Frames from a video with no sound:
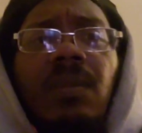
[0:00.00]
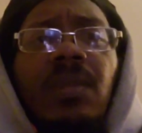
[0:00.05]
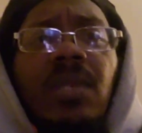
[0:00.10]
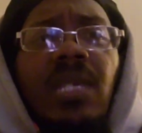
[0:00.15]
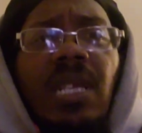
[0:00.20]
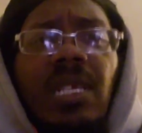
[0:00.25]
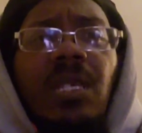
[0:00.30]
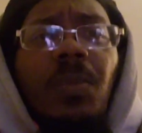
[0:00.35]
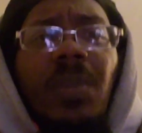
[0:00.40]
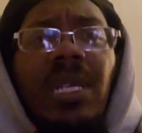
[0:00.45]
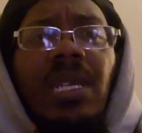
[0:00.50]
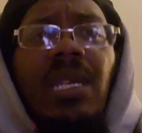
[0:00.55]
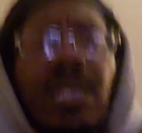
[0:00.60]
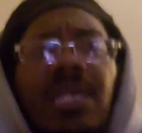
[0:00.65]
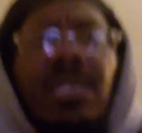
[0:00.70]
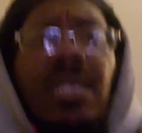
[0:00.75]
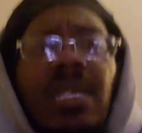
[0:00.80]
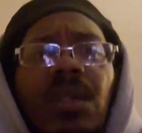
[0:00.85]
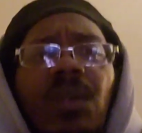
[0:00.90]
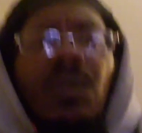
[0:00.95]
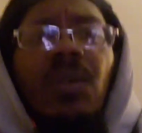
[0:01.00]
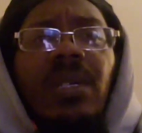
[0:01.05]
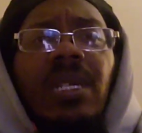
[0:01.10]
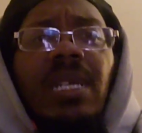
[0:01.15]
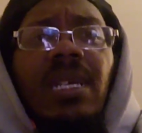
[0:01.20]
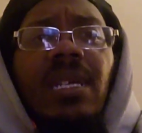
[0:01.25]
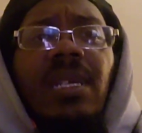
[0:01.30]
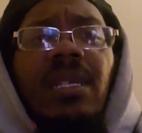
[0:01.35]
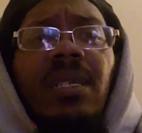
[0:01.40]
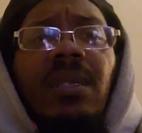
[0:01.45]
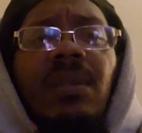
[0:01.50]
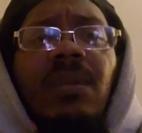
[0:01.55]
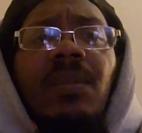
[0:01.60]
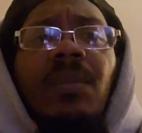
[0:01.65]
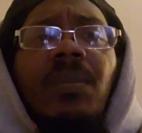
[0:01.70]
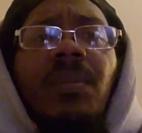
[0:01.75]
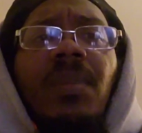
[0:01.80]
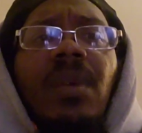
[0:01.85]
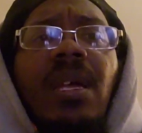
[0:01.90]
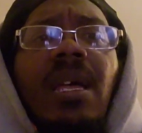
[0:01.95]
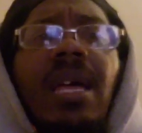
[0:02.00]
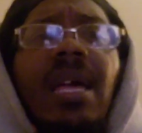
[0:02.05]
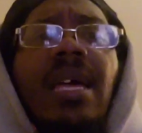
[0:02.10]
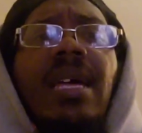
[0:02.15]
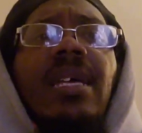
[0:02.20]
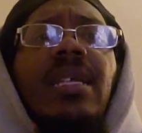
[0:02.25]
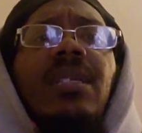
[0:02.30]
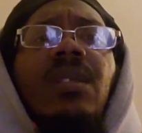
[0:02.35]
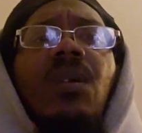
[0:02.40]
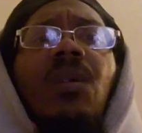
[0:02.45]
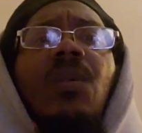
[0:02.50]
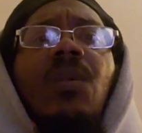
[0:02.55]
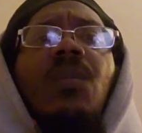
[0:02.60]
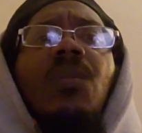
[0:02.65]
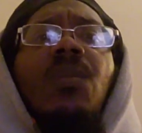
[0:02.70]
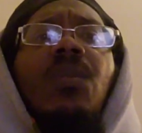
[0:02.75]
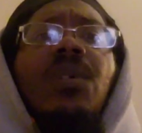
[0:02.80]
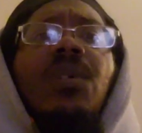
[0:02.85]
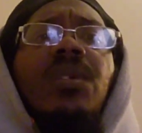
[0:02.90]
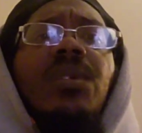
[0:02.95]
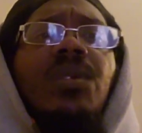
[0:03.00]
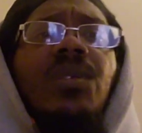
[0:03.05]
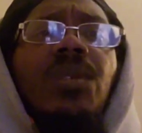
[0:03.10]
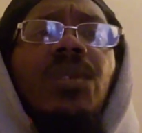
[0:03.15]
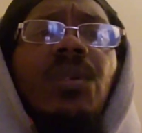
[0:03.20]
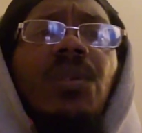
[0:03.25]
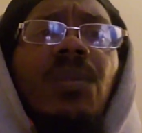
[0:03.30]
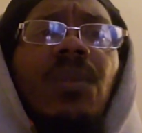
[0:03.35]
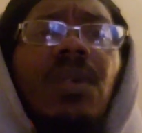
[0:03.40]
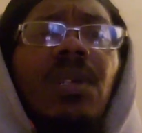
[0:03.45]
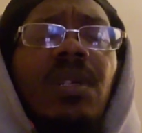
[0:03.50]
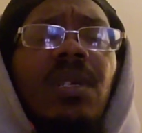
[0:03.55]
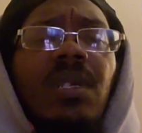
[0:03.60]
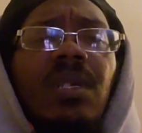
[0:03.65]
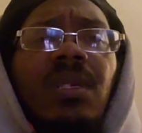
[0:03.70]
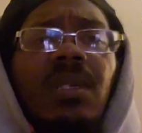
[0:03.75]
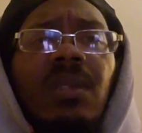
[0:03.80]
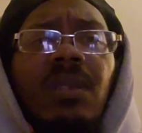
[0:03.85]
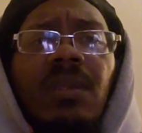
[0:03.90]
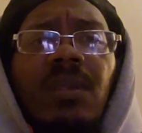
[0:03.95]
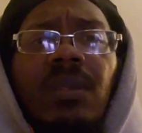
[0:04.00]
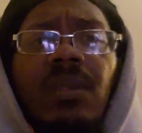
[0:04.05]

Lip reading: just because he on there. But I don't want to